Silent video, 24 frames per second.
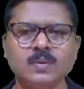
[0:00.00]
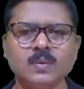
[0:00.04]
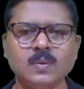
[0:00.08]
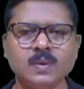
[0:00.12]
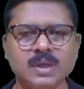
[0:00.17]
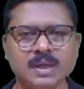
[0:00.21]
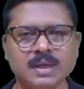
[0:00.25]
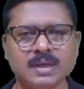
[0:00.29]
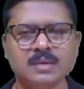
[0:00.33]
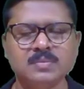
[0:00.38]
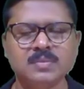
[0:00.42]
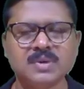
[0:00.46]

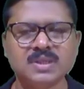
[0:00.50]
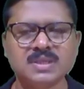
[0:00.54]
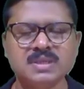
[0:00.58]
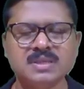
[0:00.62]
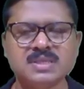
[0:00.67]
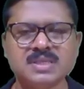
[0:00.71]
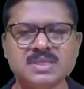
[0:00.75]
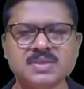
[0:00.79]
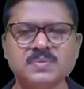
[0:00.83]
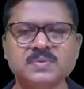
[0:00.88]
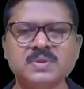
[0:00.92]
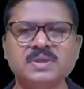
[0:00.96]
Welcome. On
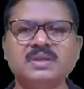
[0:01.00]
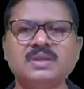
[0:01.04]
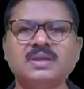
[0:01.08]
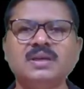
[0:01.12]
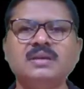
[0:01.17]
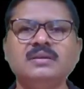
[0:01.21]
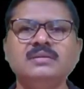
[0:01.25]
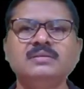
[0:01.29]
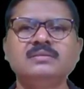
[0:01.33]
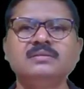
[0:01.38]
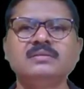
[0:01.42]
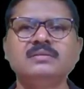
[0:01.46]
this
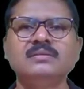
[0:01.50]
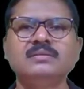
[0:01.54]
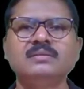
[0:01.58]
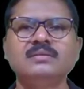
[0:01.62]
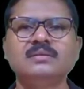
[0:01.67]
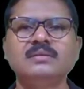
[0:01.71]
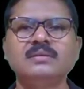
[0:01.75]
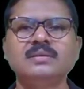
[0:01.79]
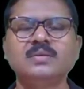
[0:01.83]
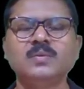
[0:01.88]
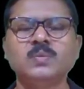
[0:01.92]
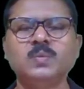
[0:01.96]
tutorial
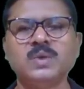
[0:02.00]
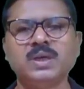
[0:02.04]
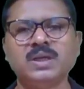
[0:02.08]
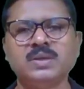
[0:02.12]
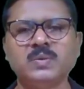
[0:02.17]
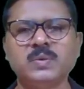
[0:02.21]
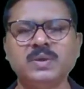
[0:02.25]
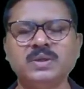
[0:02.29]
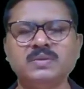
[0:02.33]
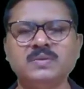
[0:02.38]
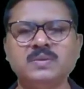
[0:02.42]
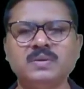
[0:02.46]
we are
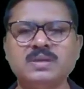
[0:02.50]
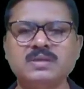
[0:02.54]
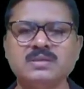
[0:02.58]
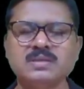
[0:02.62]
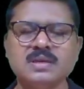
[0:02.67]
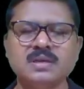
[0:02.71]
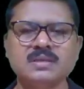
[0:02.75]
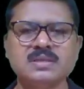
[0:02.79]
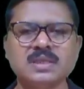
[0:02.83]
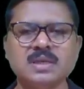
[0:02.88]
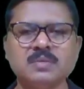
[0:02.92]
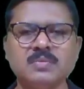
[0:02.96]
going to
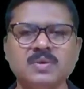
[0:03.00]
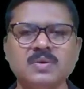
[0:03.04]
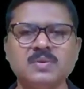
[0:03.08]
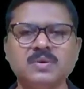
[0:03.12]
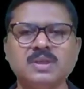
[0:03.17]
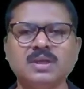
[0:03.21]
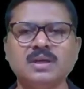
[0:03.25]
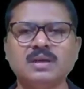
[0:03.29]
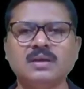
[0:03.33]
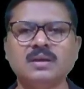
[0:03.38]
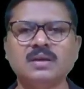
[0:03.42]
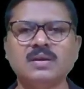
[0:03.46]
discuss
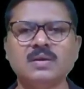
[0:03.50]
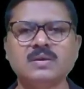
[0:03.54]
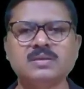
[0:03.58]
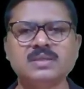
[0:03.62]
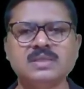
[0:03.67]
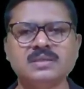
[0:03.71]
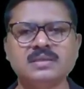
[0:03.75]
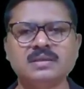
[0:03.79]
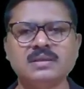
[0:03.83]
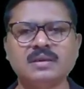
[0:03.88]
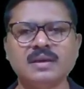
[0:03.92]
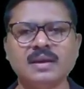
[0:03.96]
about the
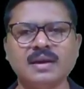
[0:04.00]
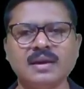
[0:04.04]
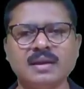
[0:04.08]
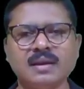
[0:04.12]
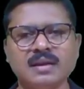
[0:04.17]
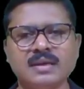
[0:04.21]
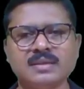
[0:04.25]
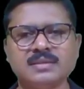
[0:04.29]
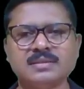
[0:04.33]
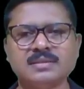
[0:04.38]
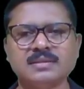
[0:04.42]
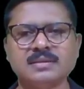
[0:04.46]
oxygen
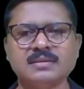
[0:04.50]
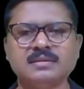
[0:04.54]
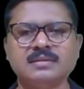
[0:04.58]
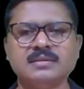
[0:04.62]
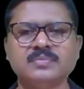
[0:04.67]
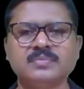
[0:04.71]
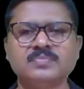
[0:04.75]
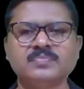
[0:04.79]
analyzer.